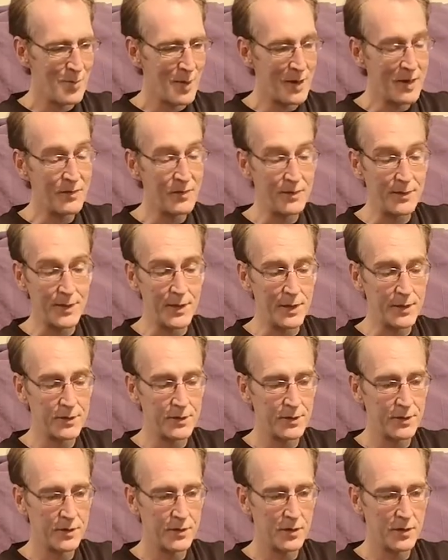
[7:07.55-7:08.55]
But even if it
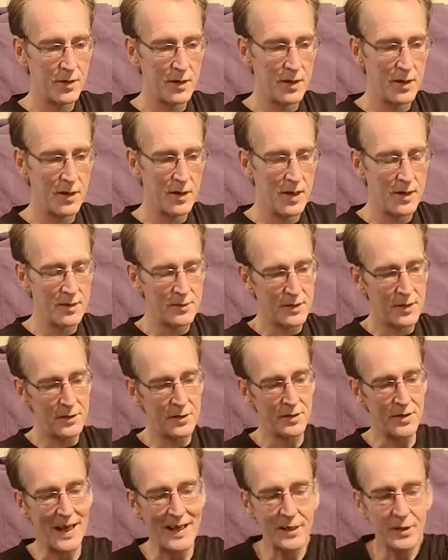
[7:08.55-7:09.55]
does,
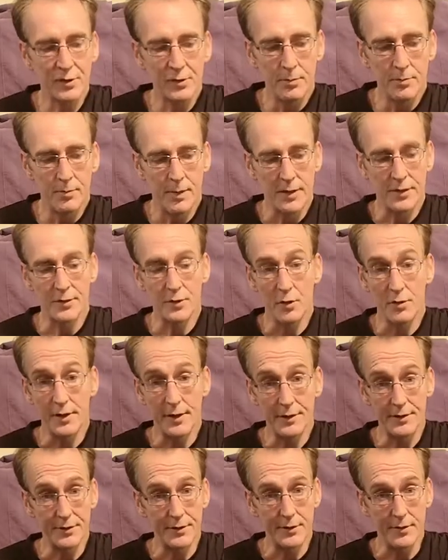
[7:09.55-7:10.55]
this is nice, but it's not
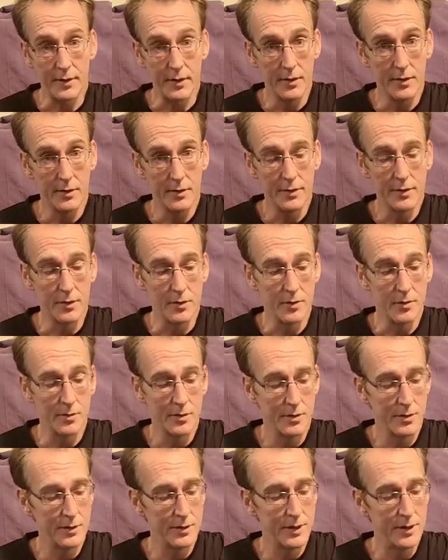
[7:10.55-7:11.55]
necessary. You know,
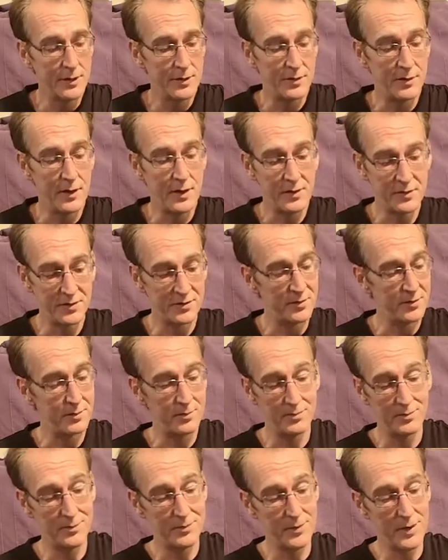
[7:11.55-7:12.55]
it's
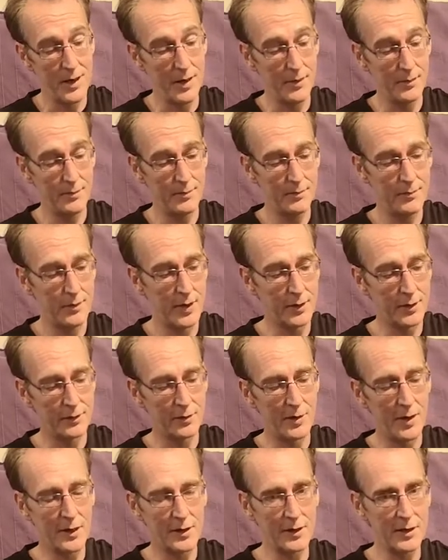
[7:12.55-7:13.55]
yeah, I
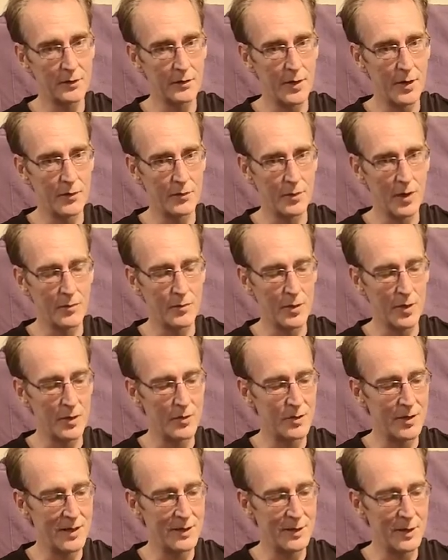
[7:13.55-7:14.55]
could easily enough live
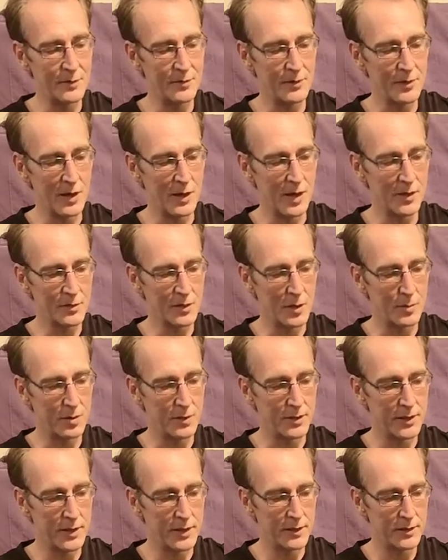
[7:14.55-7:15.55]
without it. I did for the last
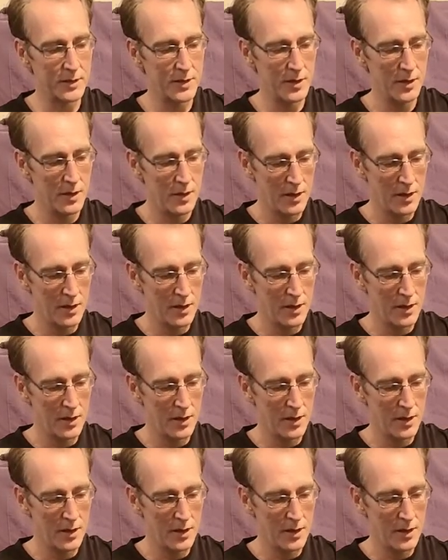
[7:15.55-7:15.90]
couple of days.